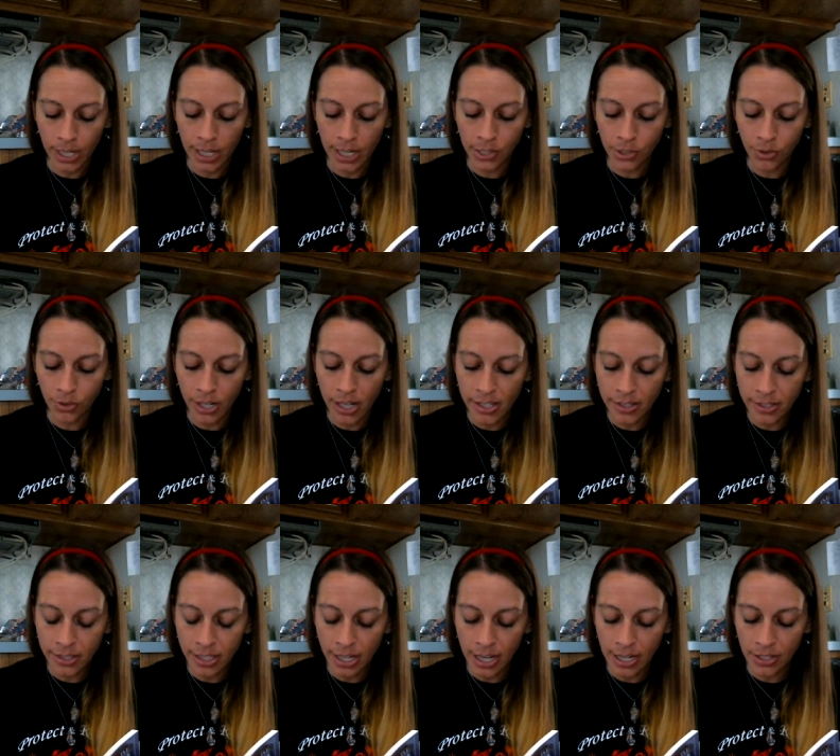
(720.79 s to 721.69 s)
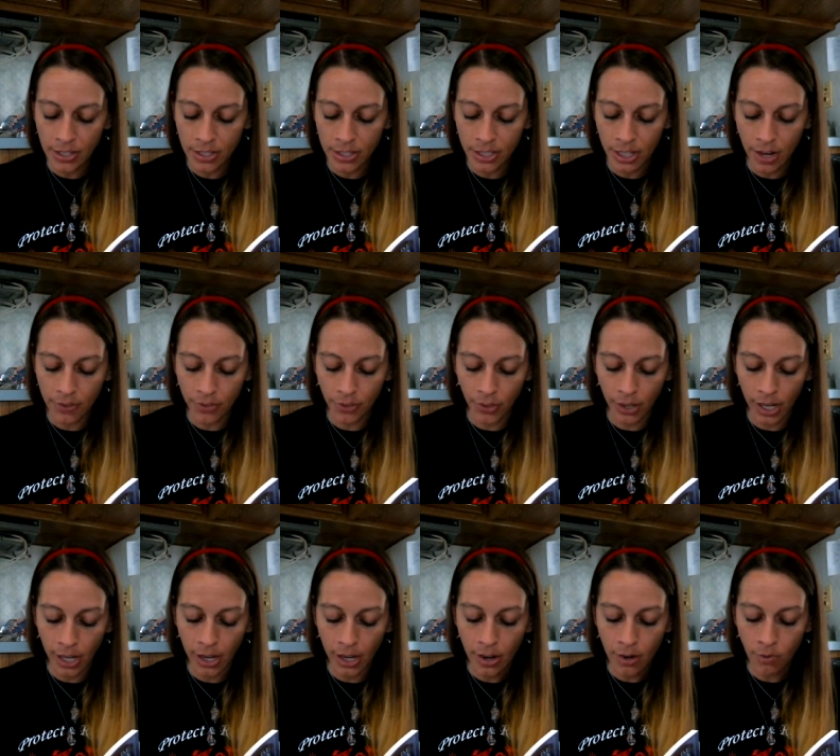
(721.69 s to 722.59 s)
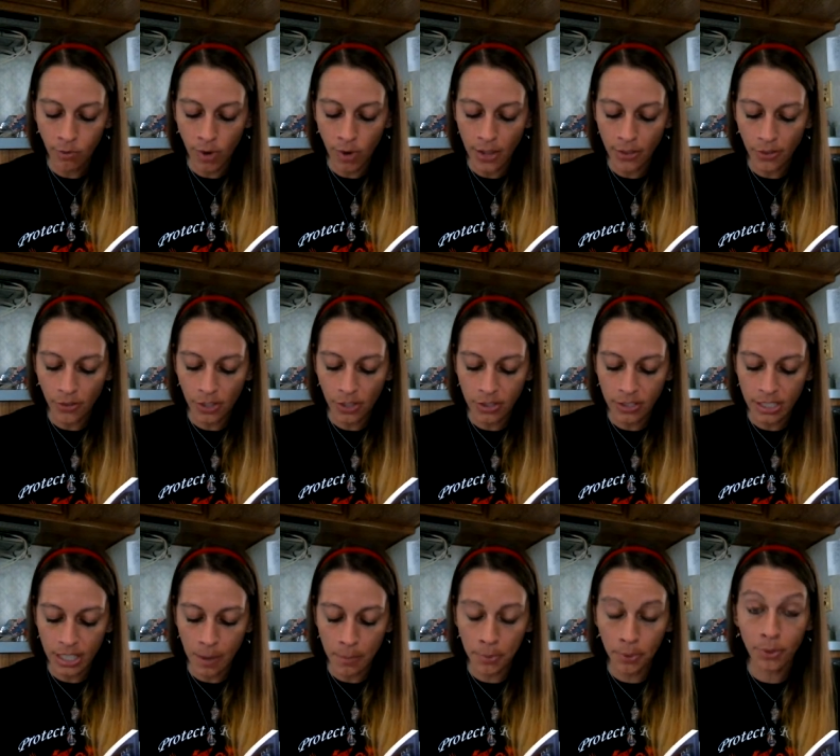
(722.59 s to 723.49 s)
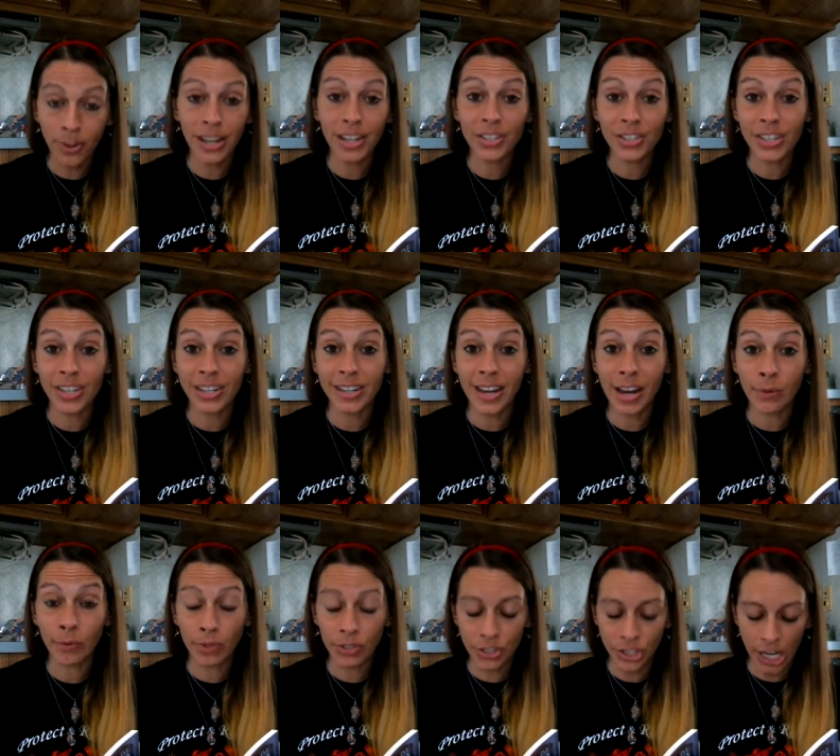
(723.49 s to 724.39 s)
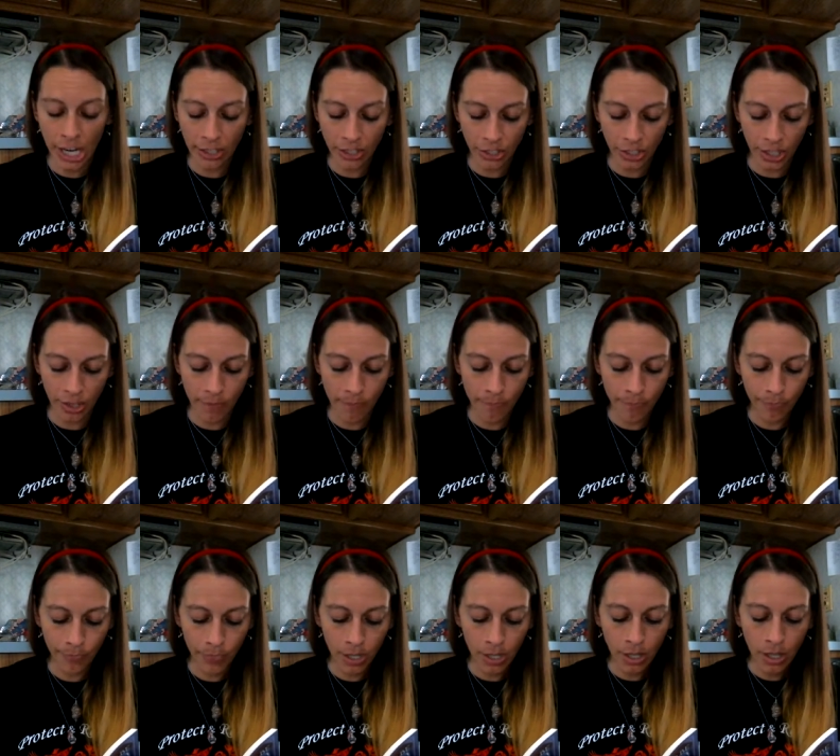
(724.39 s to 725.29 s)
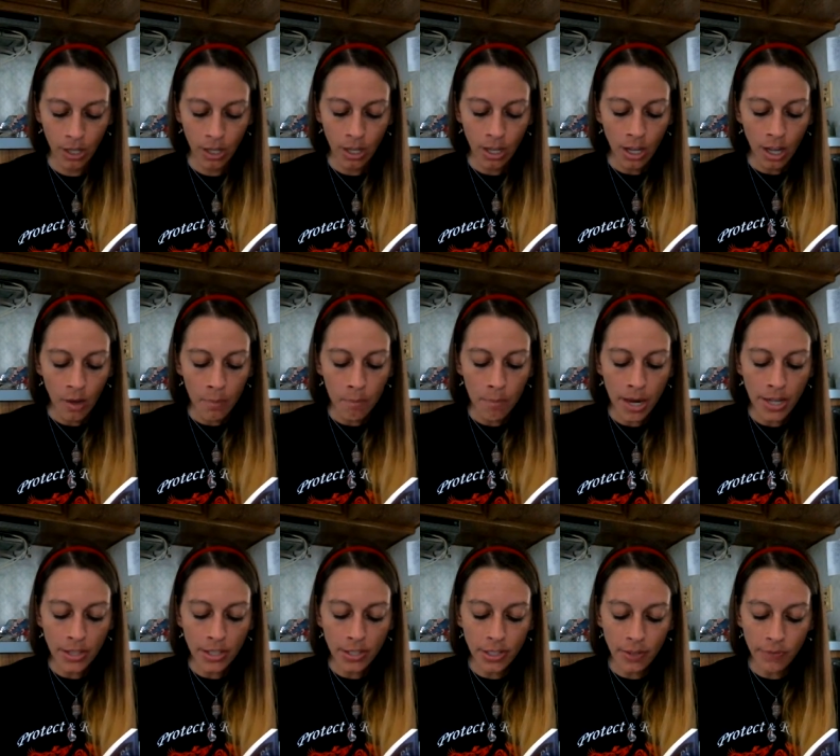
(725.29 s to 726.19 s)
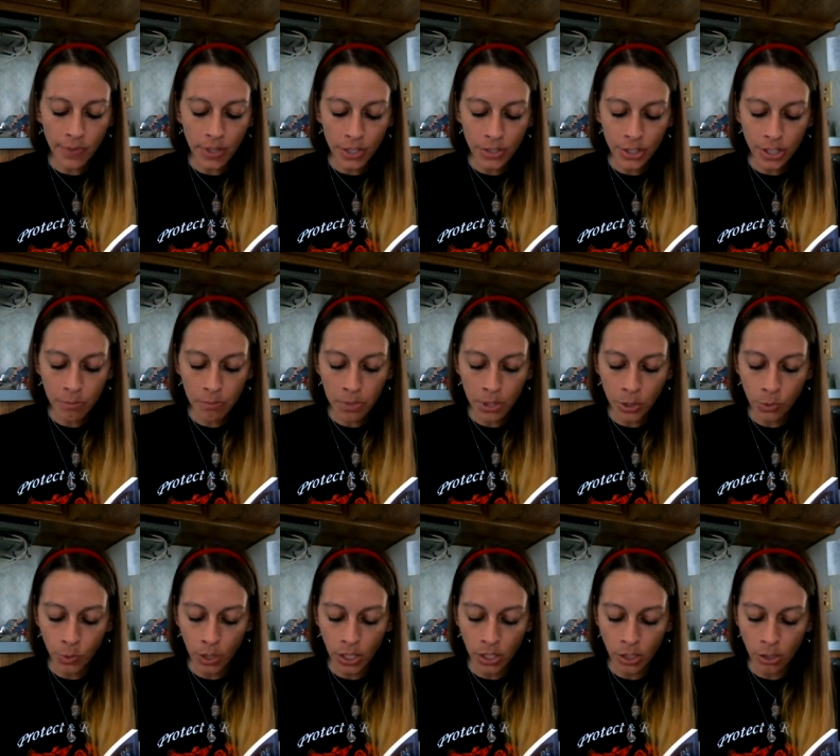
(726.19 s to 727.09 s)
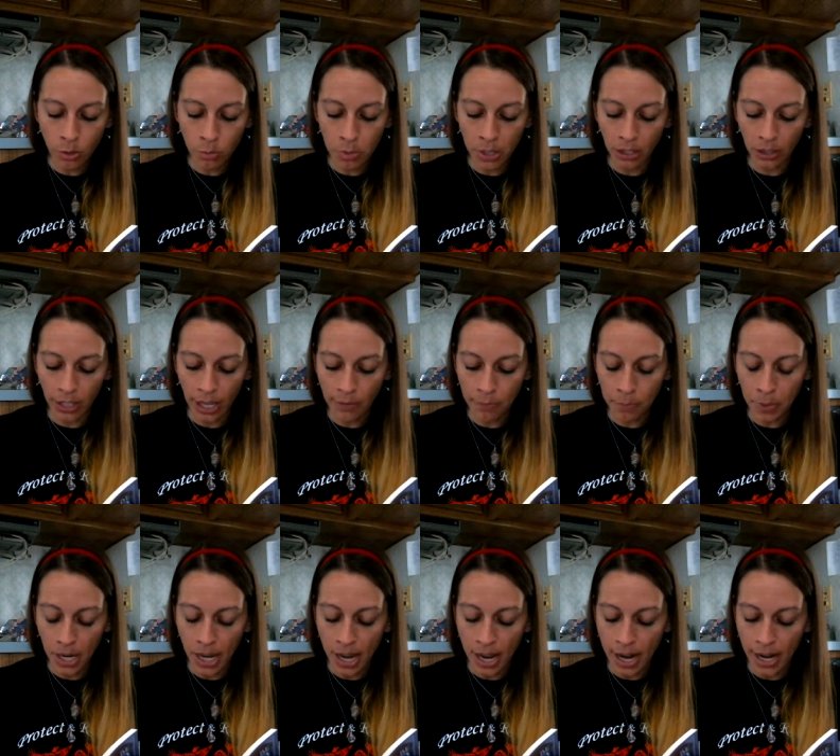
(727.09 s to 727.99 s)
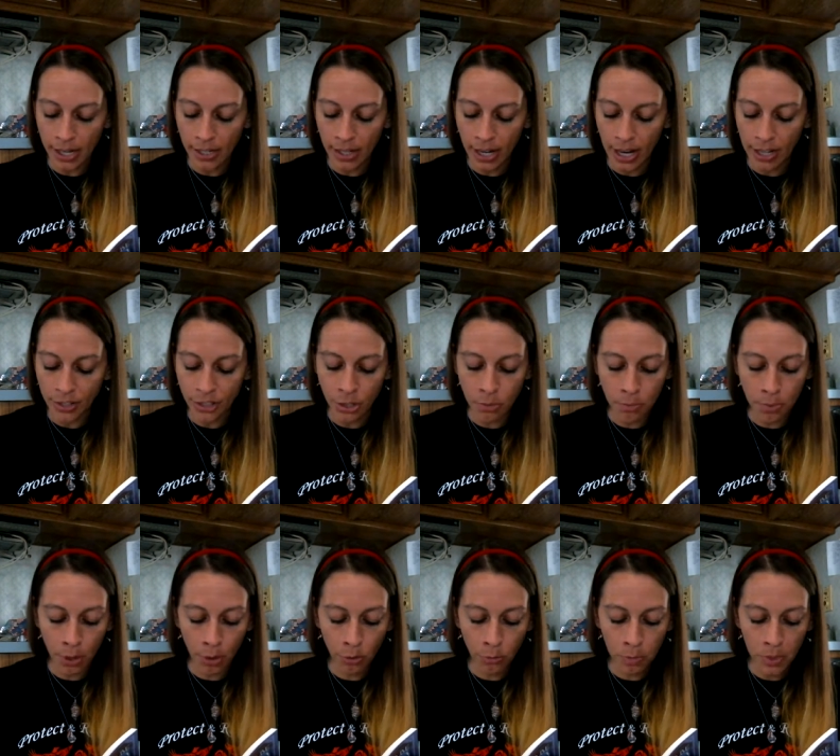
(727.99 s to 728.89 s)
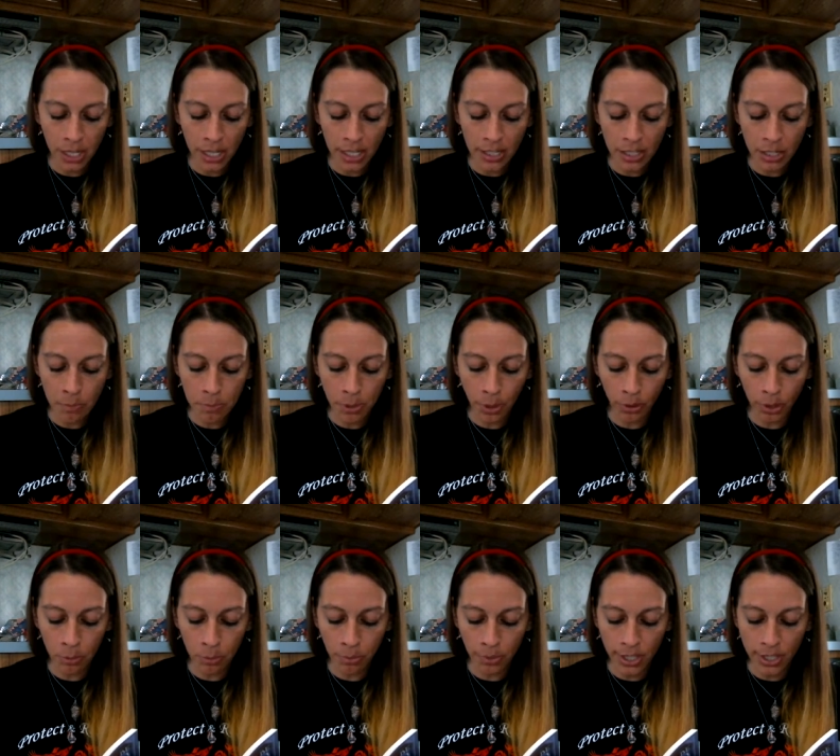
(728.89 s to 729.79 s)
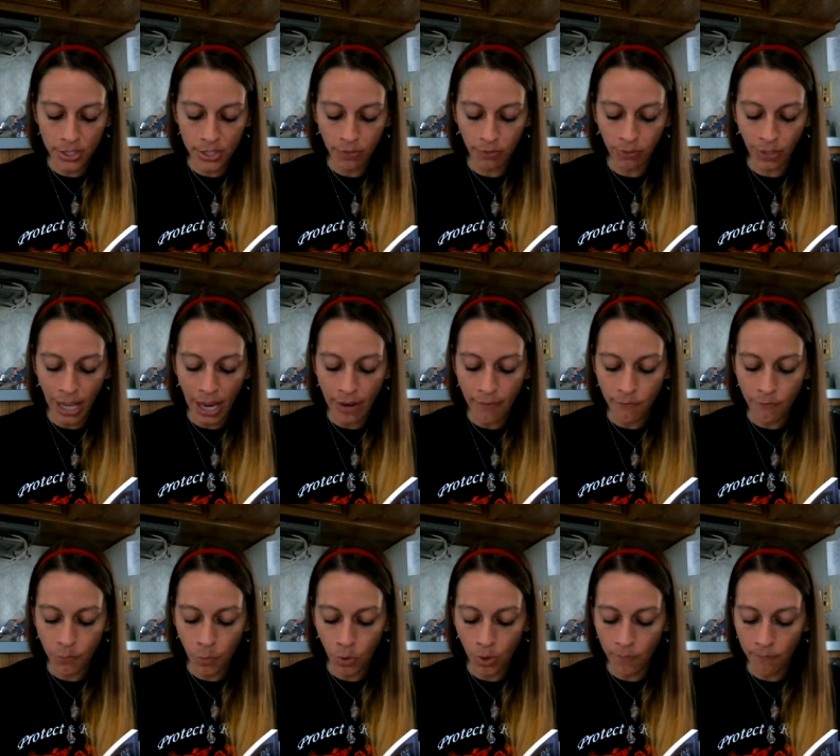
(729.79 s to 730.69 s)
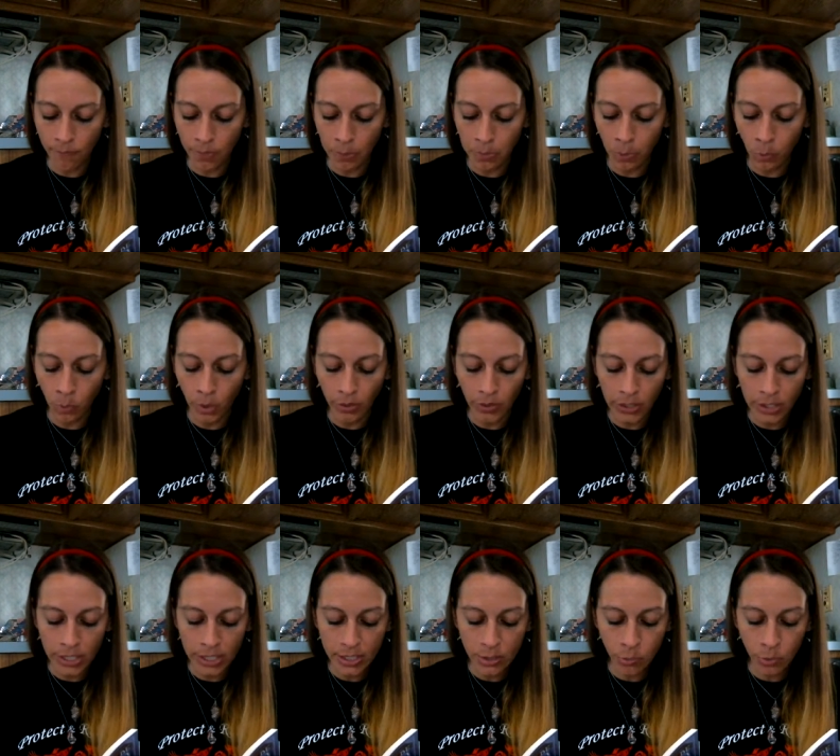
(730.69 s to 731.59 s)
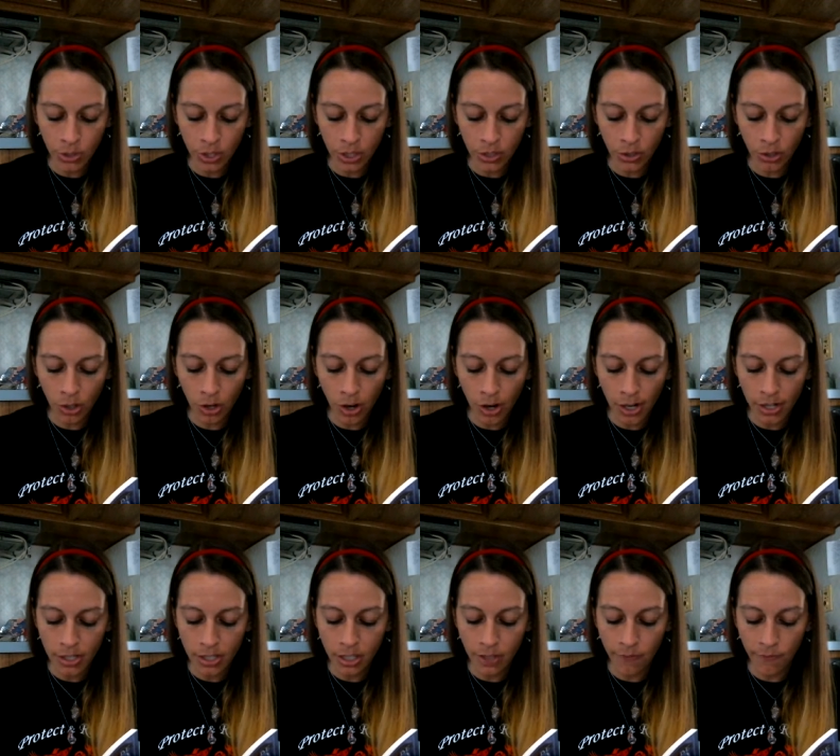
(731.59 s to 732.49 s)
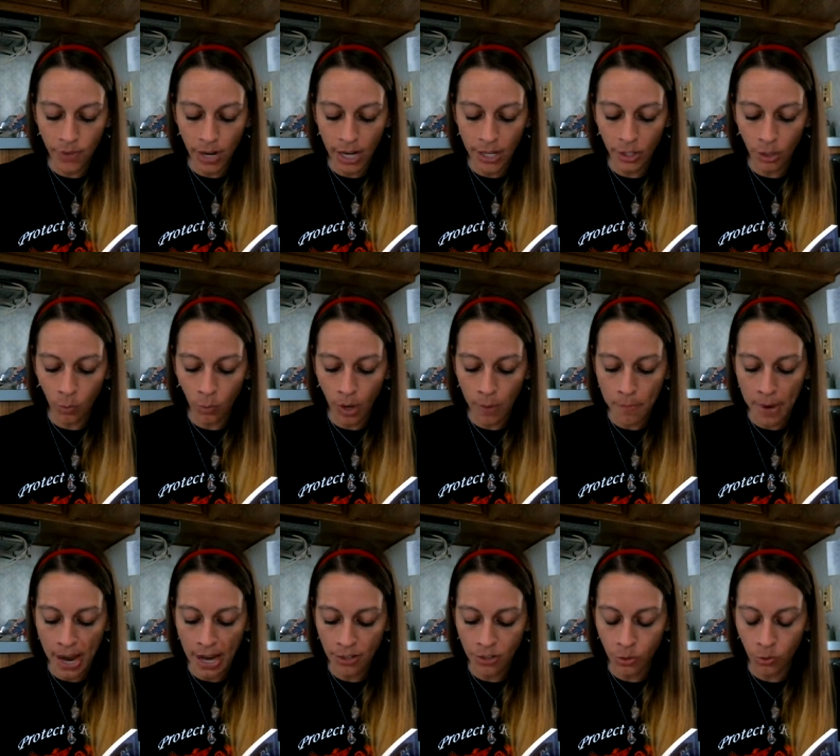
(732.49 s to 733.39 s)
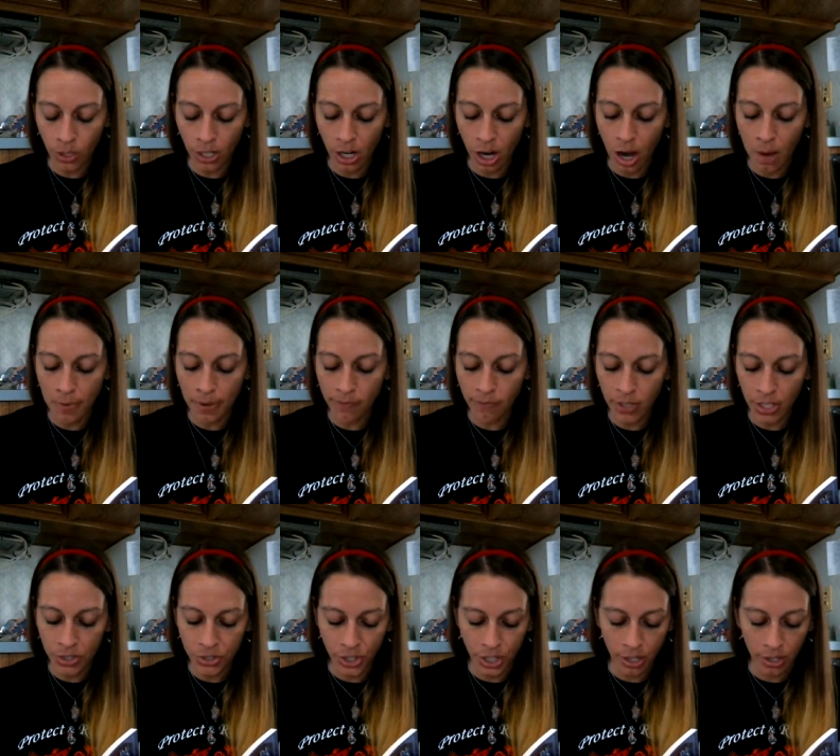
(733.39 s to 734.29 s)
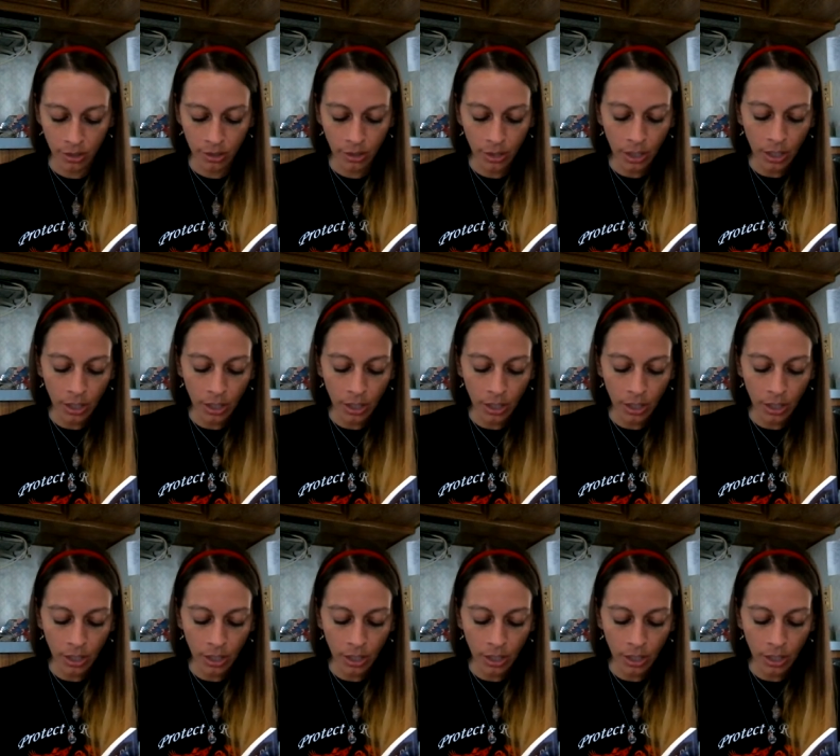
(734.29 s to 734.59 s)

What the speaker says: interest and discovery, rather than separation and rejection. May the division between you be left behind as you both begin to build a bridge of light formed from the willingness within your hearts to find your way back to a common vision.